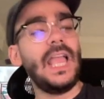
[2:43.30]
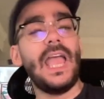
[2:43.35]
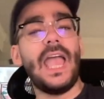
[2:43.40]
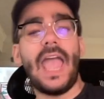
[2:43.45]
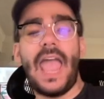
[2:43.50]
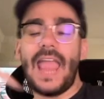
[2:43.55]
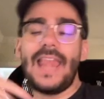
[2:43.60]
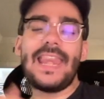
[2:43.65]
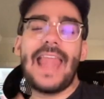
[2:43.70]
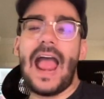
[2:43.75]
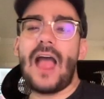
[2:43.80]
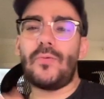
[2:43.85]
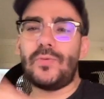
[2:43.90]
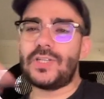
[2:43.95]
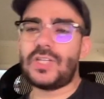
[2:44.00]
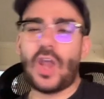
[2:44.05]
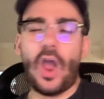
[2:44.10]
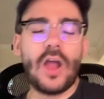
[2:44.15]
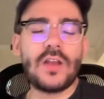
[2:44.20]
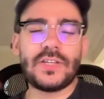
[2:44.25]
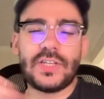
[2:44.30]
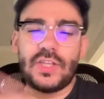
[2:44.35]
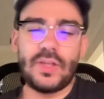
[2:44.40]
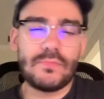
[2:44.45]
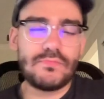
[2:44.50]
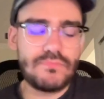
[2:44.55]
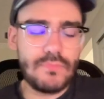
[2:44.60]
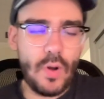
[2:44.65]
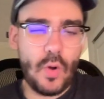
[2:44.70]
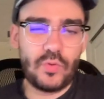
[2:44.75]
And now it's gone to the
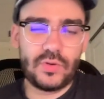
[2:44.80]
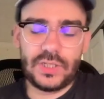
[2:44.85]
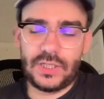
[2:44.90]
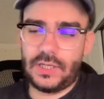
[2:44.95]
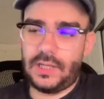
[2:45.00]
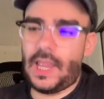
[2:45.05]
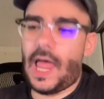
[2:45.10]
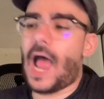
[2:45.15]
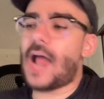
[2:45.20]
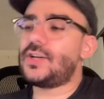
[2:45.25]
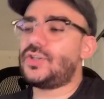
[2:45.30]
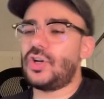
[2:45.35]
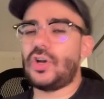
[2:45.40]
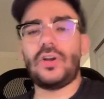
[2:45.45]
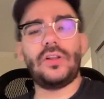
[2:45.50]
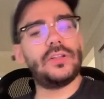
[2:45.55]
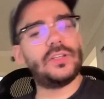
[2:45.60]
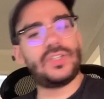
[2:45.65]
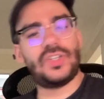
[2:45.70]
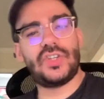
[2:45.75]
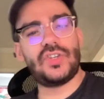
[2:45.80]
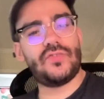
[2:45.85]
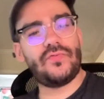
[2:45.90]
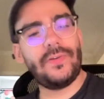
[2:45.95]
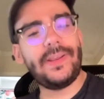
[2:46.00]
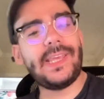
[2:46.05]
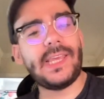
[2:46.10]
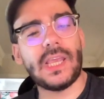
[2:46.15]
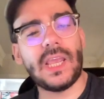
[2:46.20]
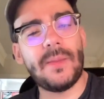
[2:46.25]
most logical
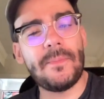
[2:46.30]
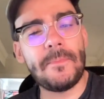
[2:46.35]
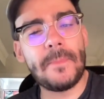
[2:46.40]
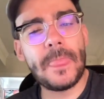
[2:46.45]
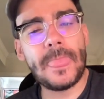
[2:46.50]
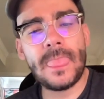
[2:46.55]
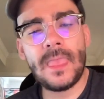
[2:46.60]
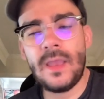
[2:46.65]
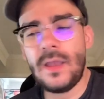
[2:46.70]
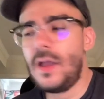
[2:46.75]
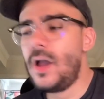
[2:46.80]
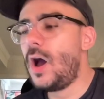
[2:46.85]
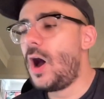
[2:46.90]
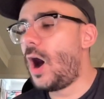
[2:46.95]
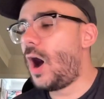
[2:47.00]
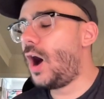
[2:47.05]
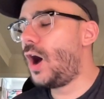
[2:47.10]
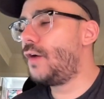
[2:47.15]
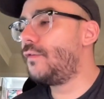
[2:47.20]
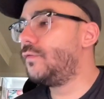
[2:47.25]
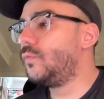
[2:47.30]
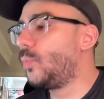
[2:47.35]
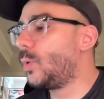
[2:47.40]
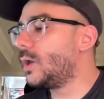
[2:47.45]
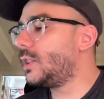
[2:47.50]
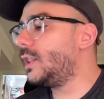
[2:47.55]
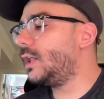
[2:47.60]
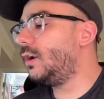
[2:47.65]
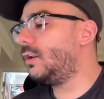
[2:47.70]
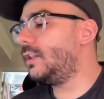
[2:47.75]
extreme of we're
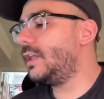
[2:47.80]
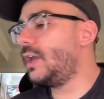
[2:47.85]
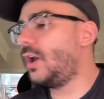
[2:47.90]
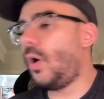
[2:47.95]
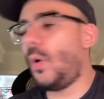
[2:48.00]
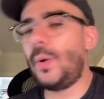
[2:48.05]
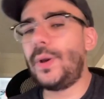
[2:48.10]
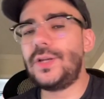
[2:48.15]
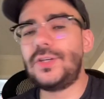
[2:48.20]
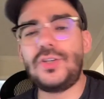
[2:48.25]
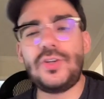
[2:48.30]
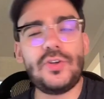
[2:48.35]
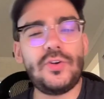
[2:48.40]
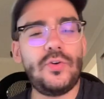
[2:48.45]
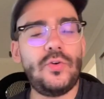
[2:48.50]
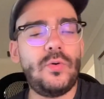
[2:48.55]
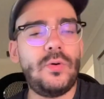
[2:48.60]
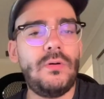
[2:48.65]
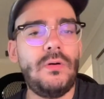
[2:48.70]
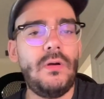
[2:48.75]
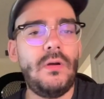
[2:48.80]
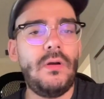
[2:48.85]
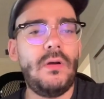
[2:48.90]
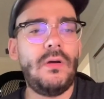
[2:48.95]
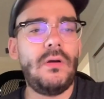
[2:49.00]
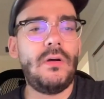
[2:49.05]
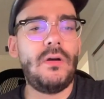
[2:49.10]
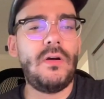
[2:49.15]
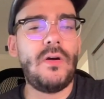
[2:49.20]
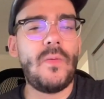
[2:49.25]
literally going to
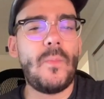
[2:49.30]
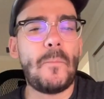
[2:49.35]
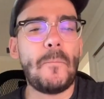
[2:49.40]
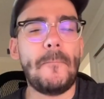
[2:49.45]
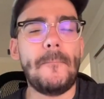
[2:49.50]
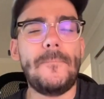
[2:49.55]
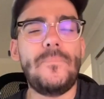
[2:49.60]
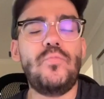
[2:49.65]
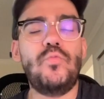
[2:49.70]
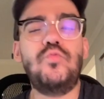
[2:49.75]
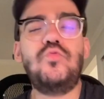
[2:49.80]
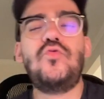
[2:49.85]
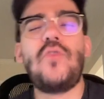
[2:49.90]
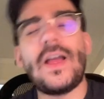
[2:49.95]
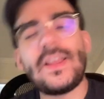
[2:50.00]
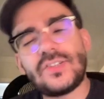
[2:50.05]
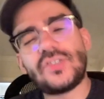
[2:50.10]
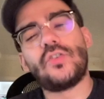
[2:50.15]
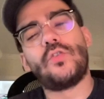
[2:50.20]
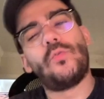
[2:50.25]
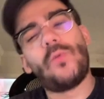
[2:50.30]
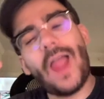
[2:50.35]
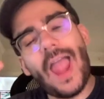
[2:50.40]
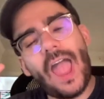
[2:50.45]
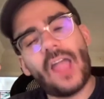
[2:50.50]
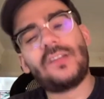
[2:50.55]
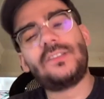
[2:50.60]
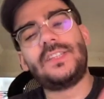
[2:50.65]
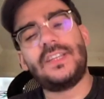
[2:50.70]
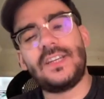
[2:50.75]

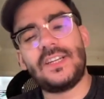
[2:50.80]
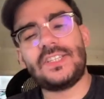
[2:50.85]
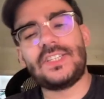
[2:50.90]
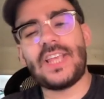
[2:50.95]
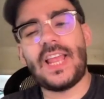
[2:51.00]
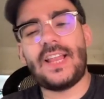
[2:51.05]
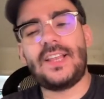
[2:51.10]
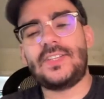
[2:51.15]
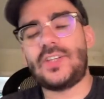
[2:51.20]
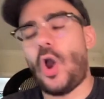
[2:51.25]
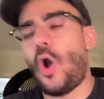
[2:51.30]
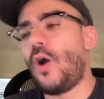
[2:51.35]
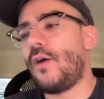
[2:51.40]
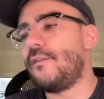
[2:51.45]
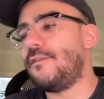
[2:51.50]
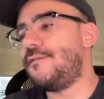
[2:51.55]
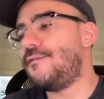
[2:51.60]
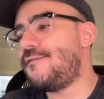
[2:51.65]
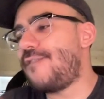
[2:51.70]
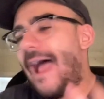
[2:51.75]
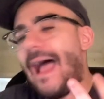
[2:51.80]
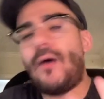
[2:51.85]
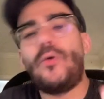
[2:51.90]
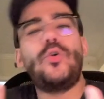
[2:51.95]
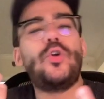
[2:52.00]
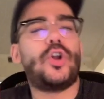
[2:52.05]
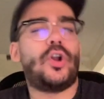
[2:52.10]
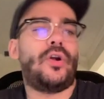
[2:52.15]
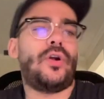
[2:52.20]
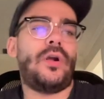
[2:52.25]
resurrect, in a sense, our
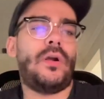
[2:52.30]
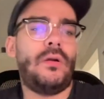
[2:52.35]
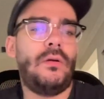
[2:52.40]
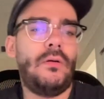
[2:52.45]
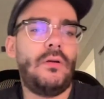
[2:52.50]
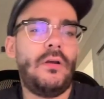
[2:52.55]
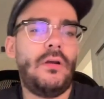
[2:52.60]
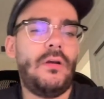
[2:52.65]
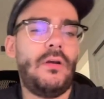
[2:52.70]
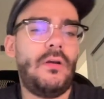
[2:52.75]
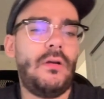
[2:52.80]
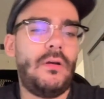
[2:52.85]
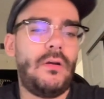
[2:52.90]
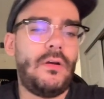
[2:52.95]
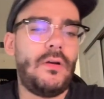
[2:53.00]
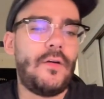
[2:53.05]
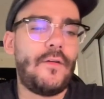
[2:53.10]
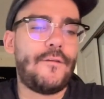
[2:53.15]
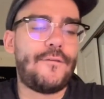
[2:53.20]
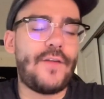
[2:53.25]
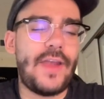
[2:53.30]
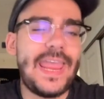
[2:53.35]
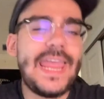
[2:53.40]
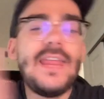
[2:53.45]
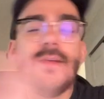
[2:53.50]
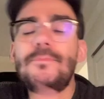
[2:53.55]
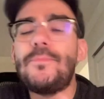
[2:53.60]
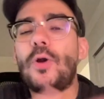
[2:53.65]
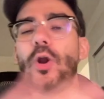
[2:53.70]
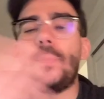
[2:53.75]
founder
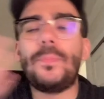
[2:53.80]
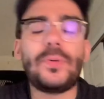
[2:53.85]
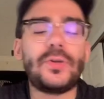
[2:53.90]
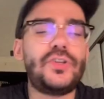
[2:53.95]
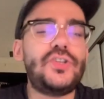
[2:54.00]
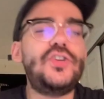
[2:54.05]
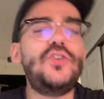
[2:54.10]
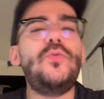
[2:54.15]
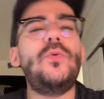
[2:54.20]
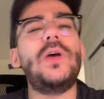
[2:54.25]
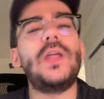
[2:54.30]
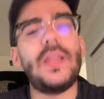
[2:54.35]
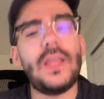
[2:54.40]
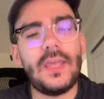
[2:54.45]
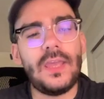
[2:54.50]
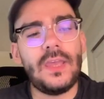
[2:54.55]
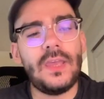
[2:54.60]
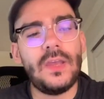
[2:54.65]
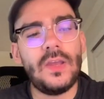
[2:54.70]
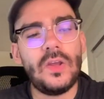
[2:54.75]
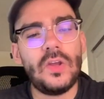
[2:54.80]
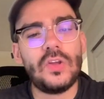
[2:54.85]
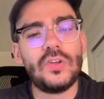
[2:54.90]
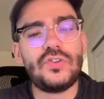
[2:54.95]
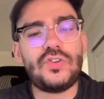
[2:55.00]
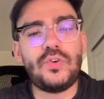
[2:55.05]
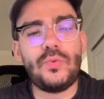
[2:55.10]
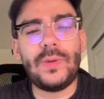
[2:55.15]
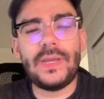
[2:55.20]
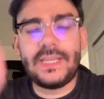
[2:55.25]
in perpetuity
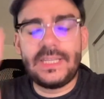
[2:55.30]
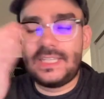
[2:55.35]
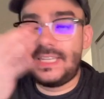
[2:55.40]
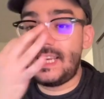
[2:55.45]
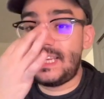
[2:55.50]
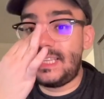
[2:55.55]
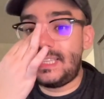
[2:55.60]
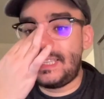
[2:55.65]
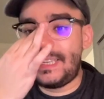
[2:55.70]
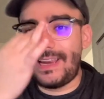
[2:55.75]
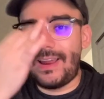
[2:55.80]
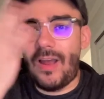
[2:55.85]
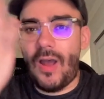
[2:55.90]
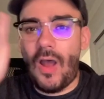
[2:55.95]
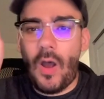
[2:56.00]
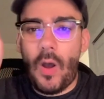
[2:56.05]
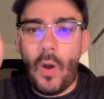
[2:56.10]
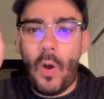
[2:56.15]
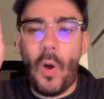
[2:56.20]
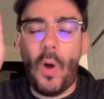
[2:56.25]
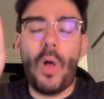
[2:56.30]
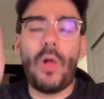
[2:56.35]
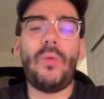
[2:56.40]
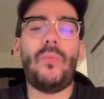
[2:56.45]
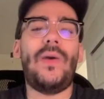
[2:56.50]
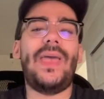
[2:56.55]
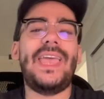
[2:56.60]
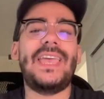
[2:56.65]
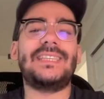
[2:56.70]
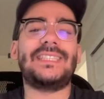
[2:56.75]
to exist
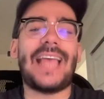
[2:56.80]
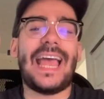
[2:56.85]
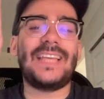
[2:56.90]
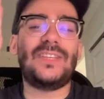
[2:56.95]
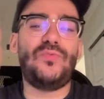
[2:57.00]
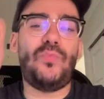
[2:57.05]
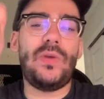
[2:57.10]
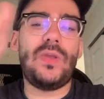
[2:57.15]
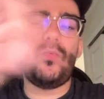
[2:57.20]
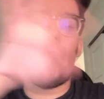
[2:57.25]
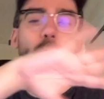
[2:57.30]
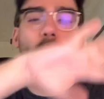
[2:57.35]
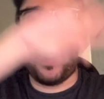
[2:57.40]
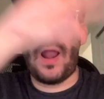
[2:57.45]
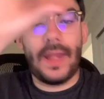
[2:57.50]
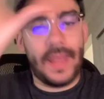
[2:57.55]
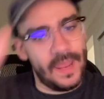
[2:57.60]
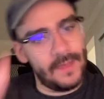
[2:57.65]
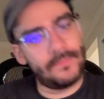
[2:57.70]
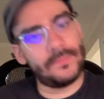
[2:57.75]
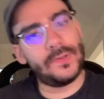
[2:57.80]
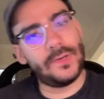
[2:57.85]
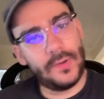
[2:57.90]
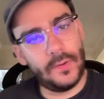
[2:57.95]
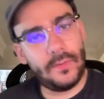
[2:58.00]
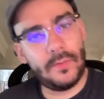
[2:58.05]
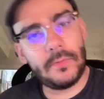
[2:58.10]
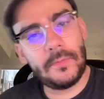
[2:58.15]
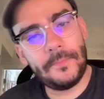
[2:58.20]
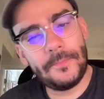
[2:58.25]
always as we want him to.